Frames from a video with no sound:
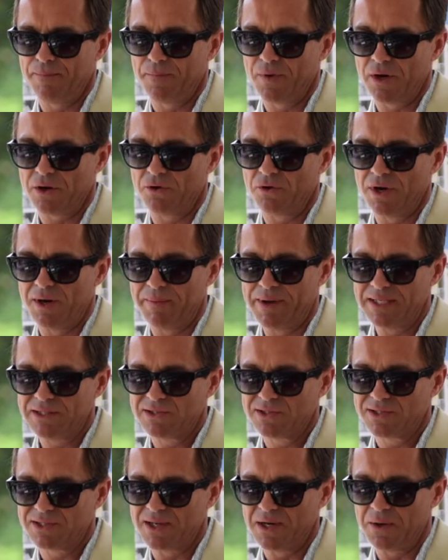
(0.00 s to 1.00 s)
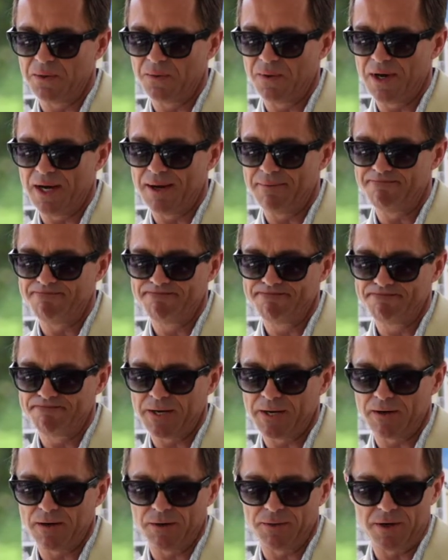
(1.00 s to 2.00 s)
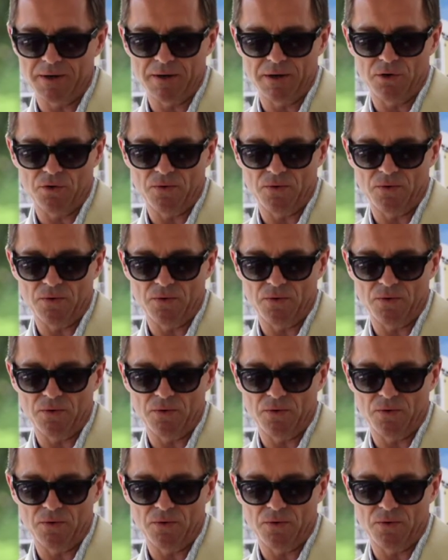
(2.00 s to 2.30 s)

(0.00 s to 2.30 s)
agreements, so they're a